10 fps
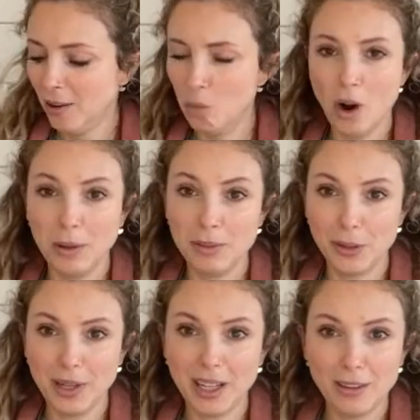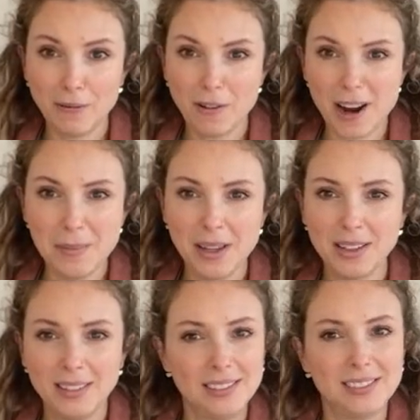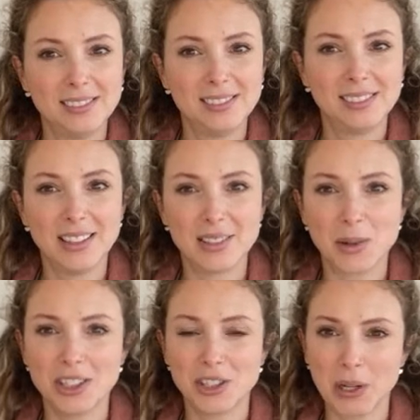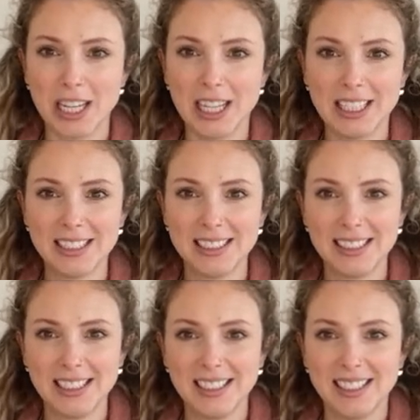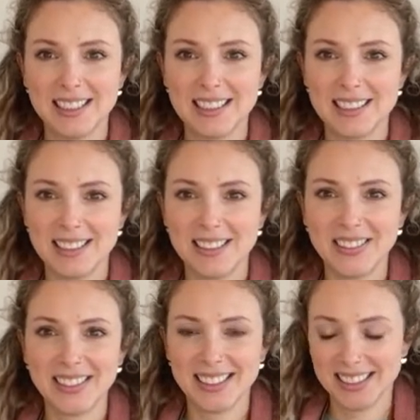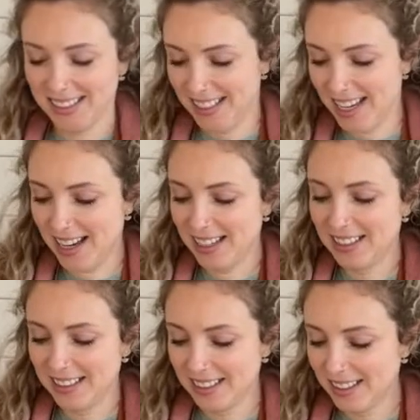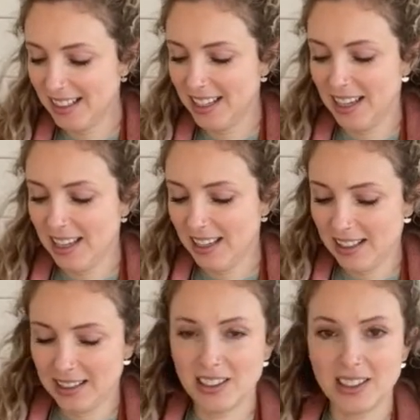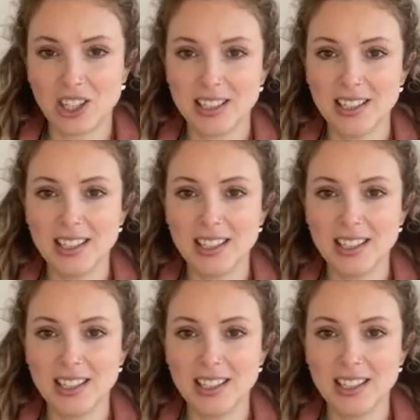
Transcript: what I'm doing in the frame is quite tricky. So yeah. So as you can